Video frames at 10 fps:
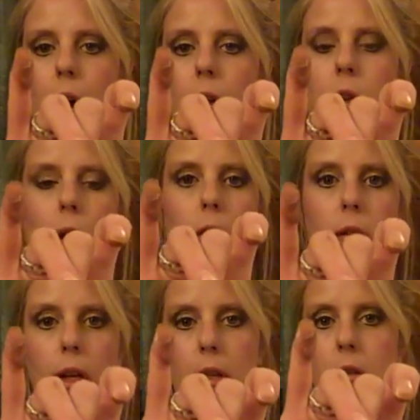a dark
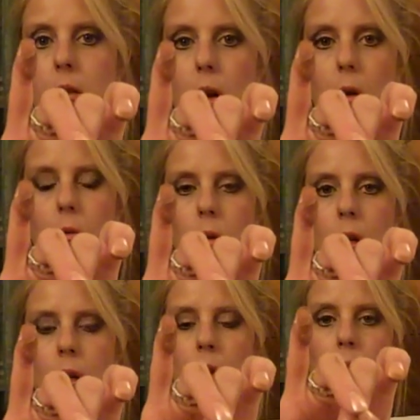skin tone.
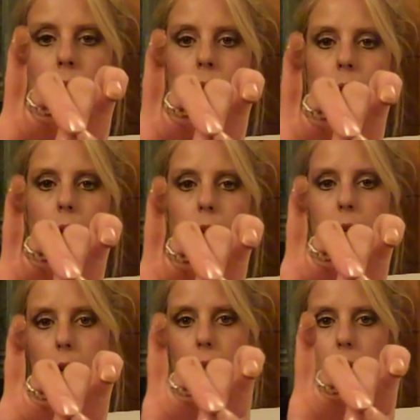And